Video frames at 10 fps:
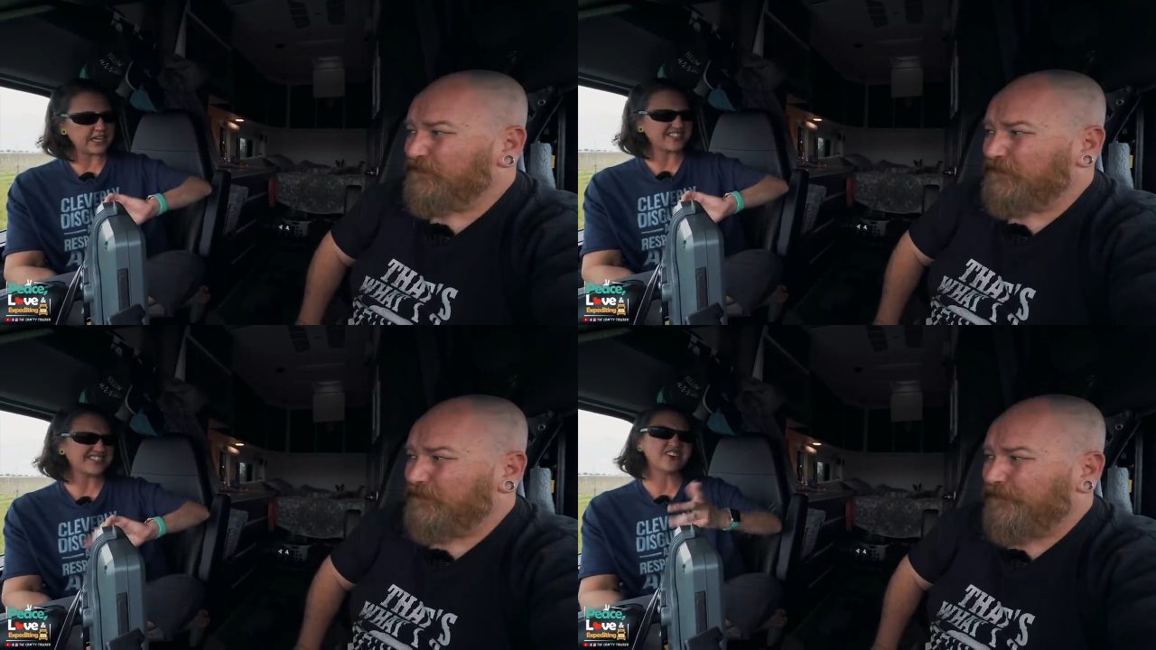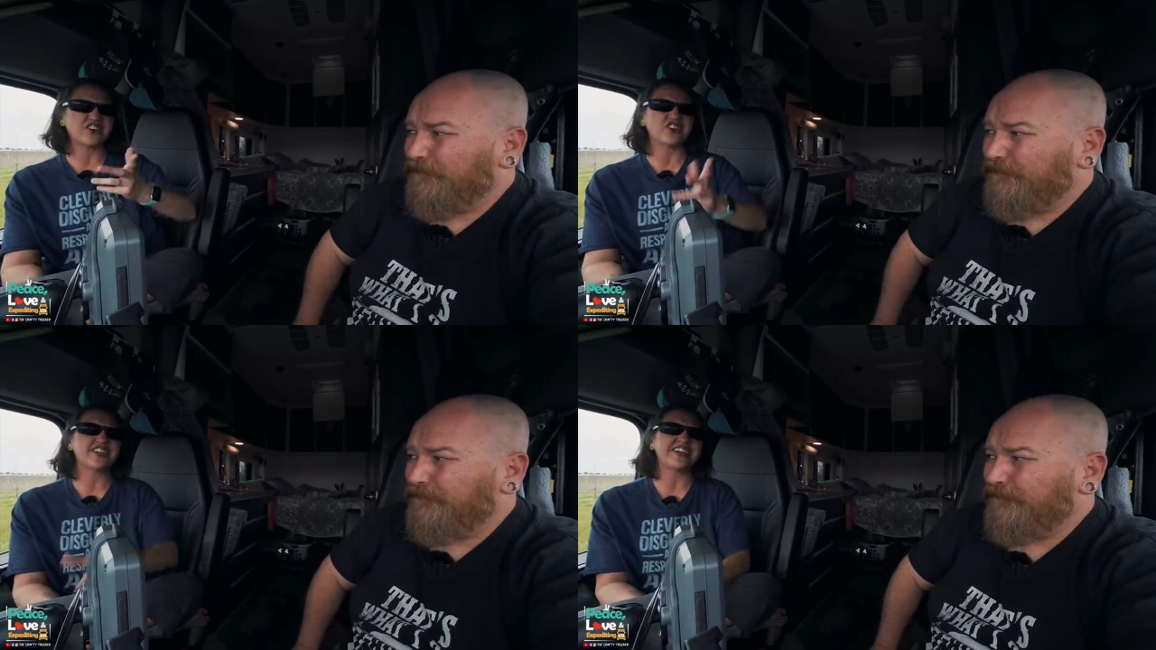Speaker 1: Yeah, it's
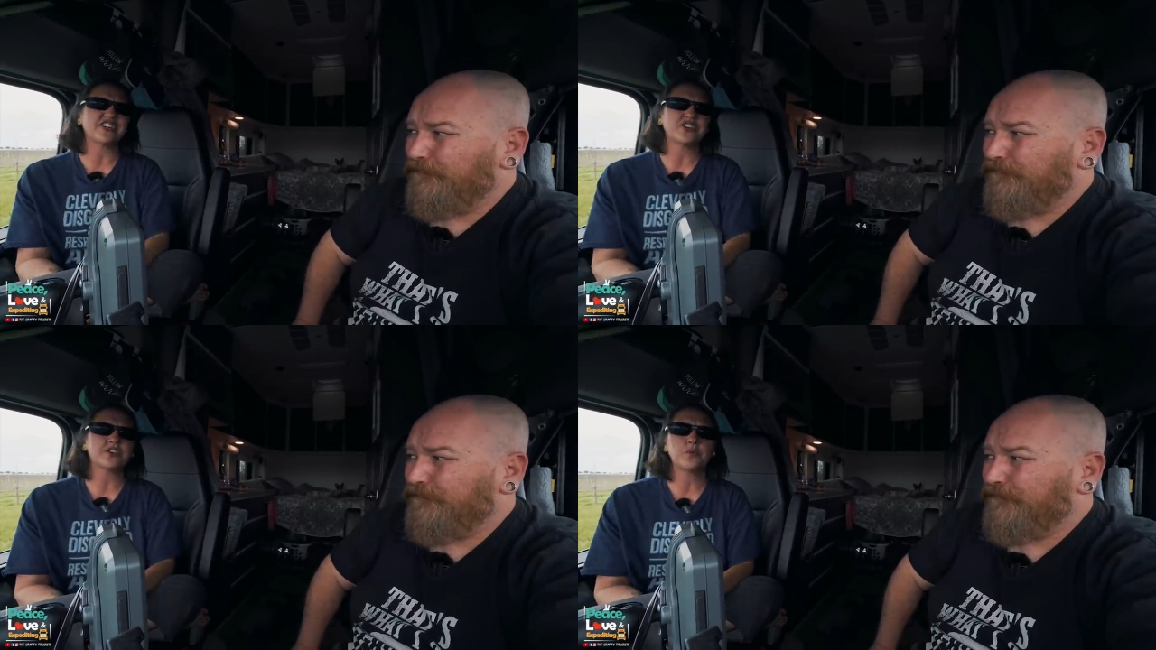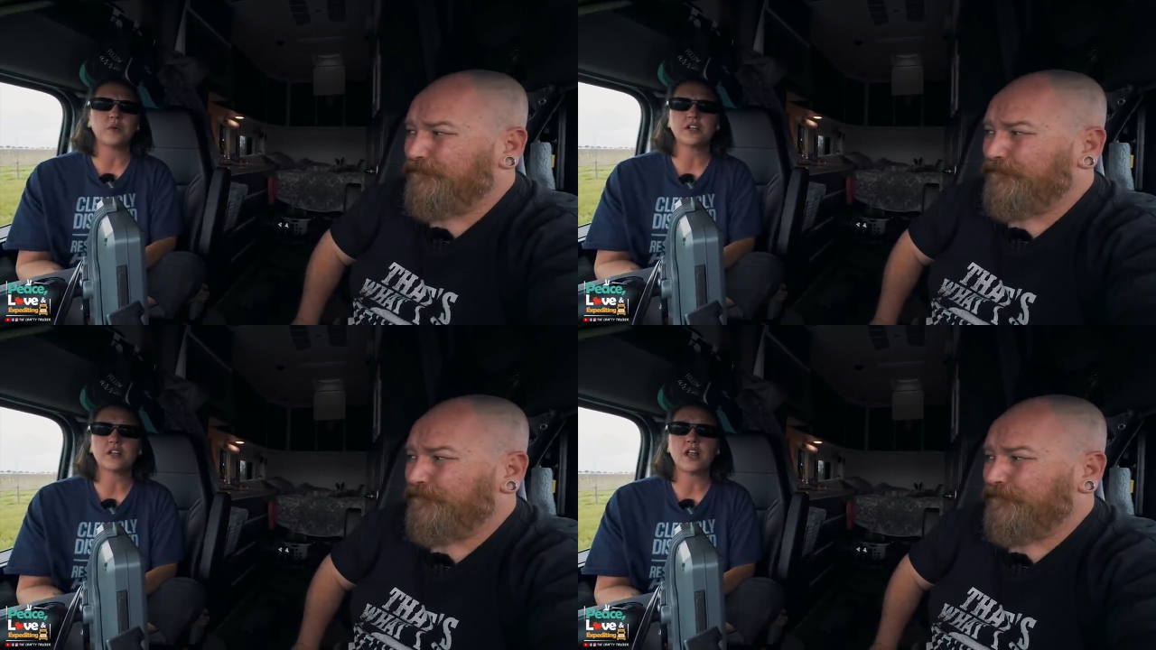still early here. It's only
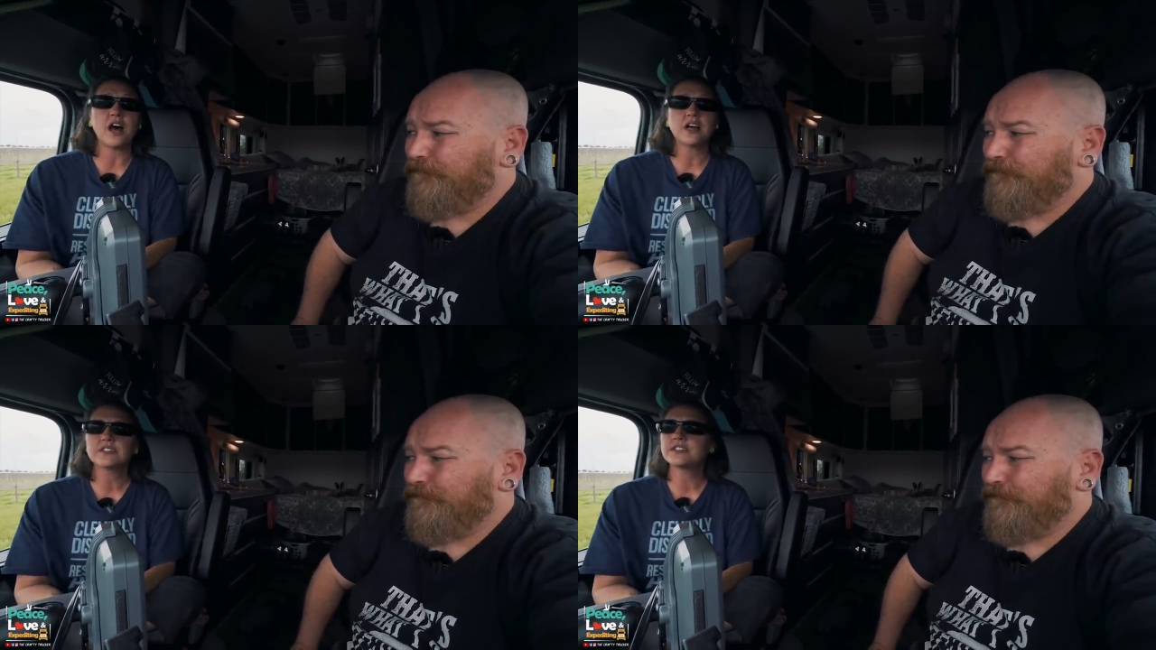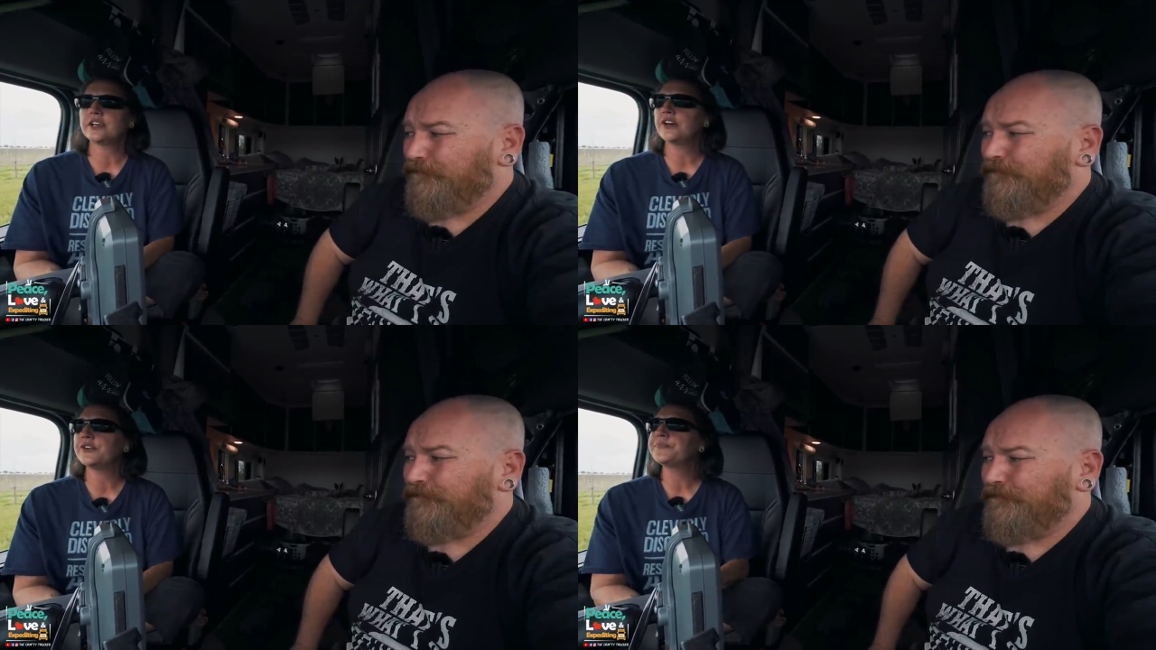one o'clock,
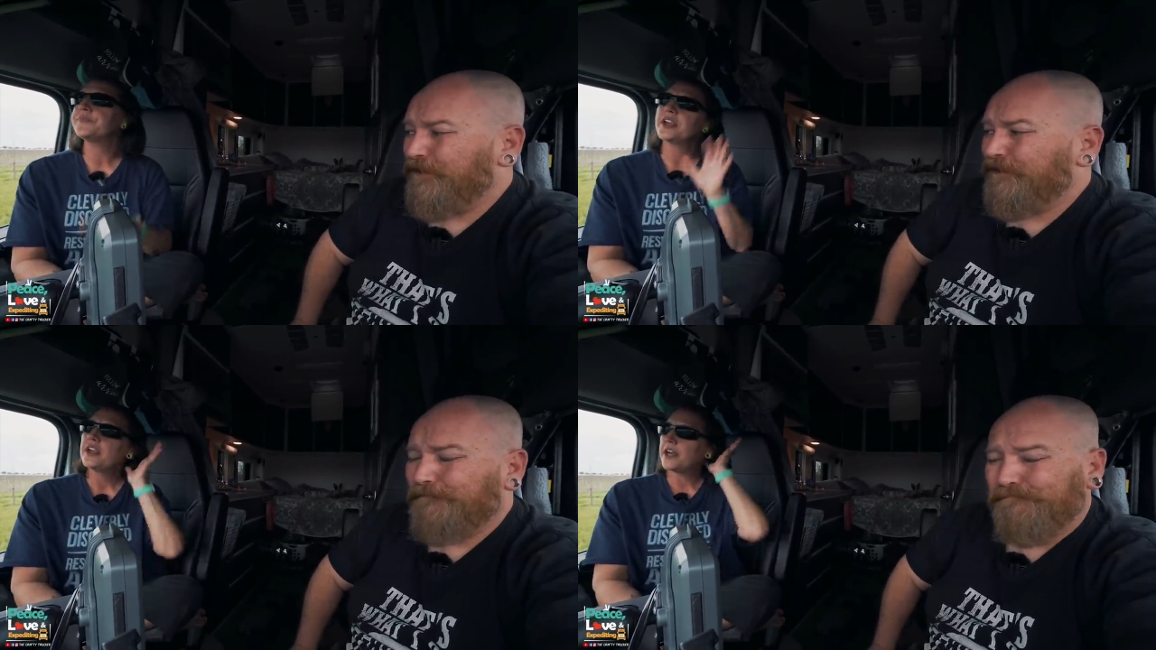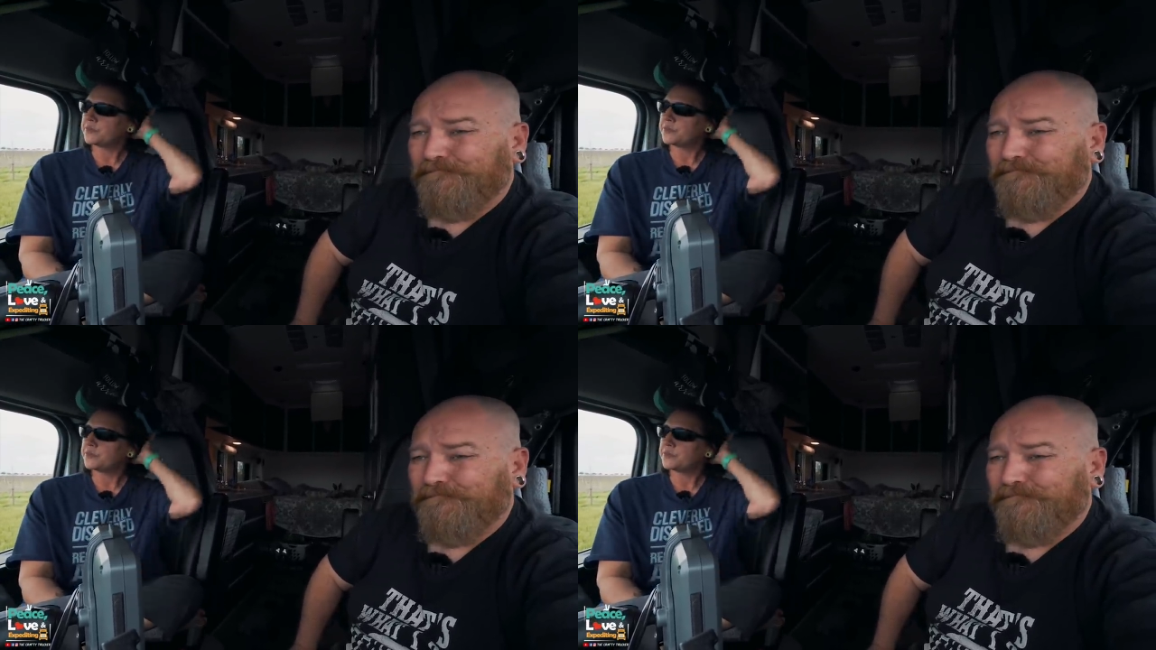so. Yeah.